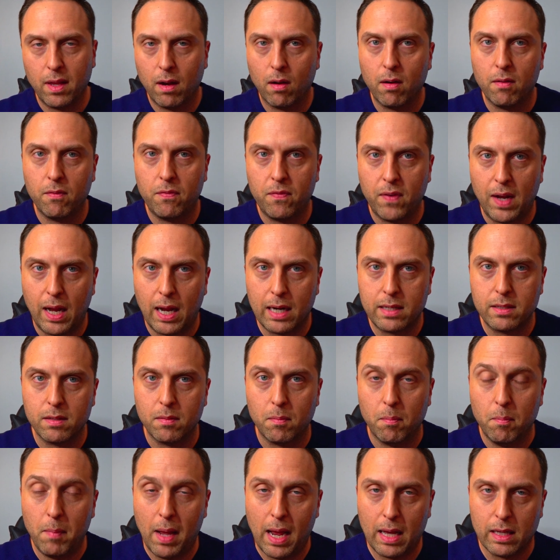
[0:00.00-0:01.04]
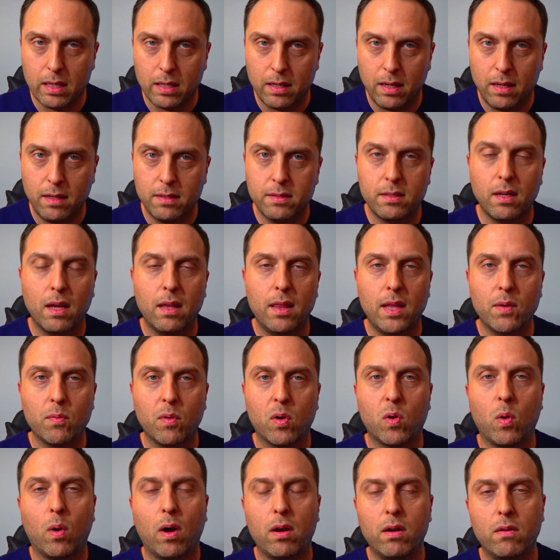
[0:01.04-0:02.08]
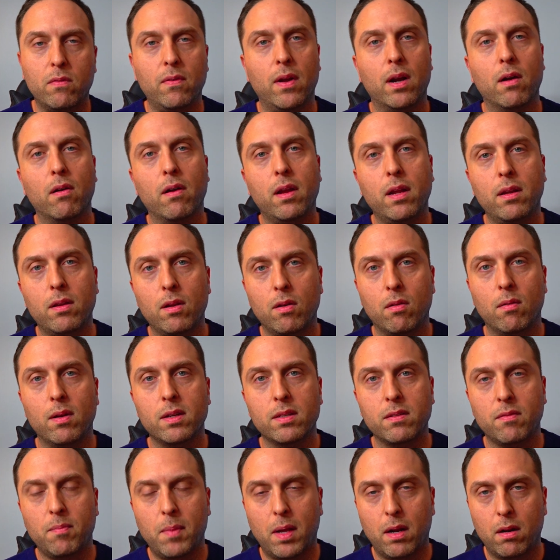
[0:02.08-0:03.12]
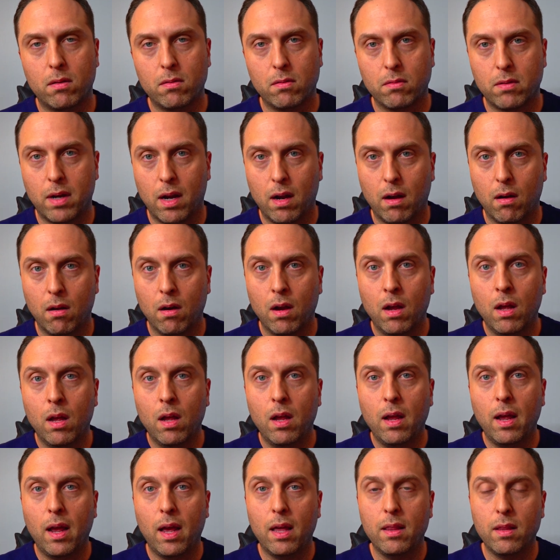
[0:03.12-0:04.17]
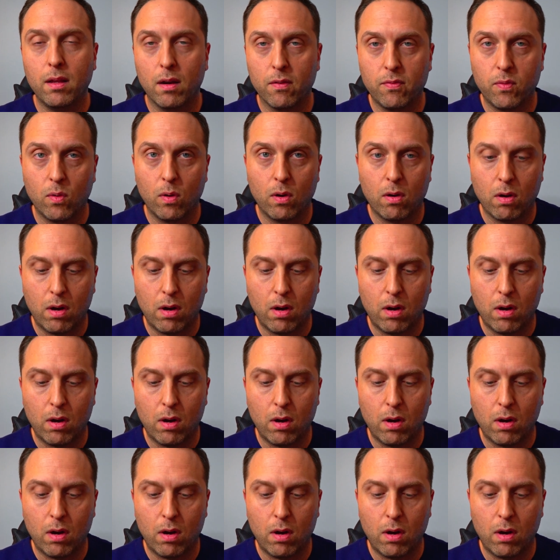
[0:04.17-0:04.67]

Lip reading: they are in fact maladies, and they require varying degrees of medical care and therefore